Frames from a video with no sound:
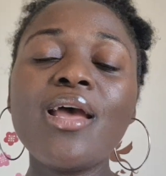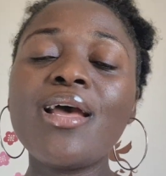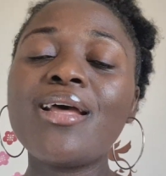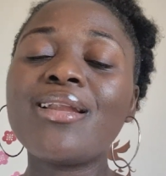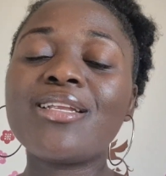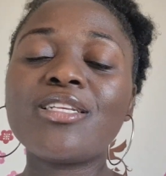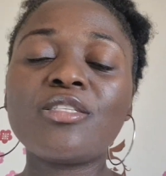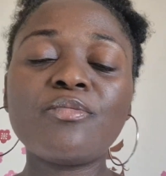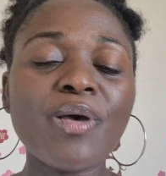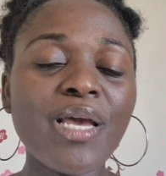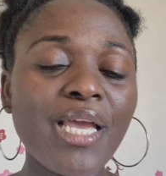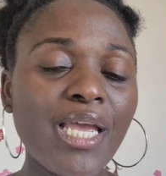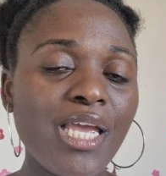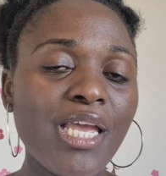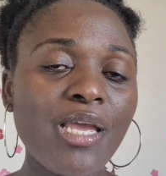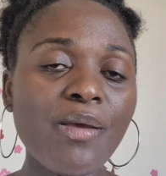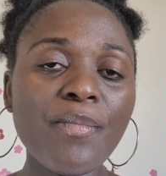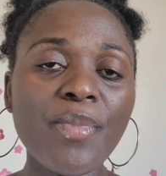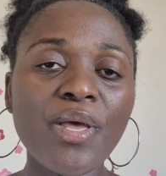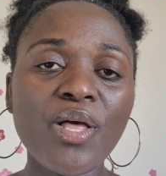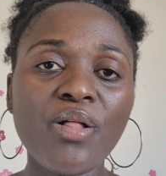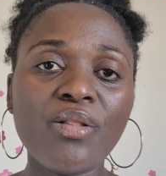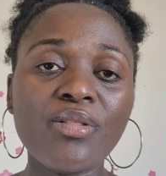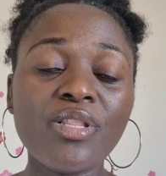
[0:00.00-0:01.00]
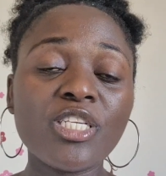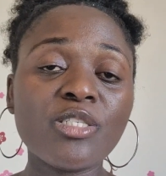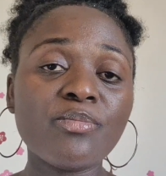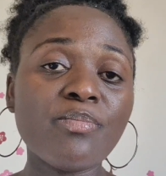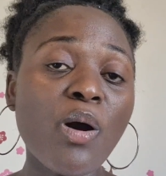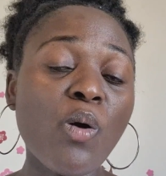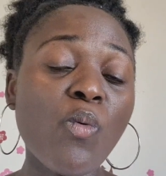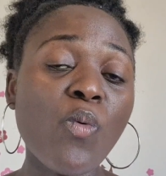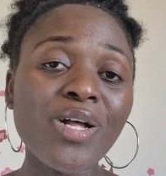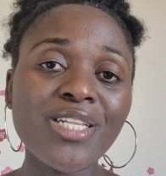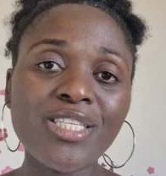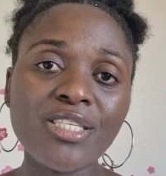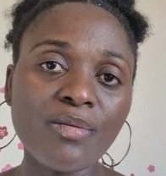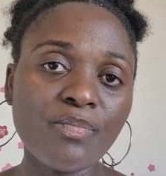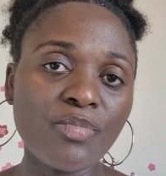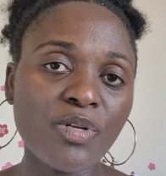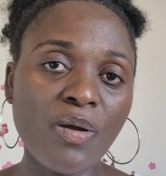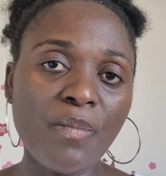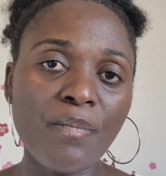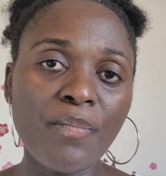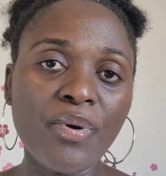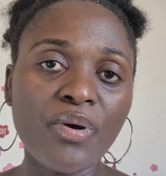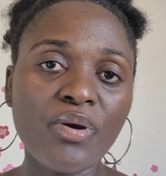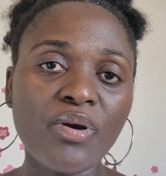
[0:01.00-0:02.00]
There's my email, there's my WhatsApp
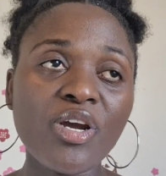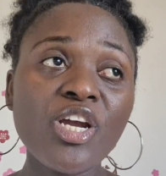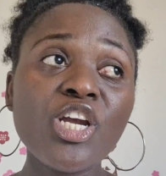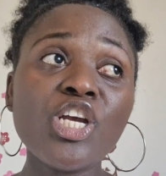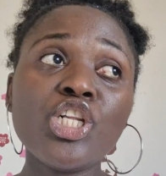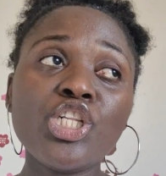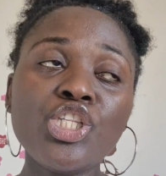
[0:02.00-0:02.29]
number.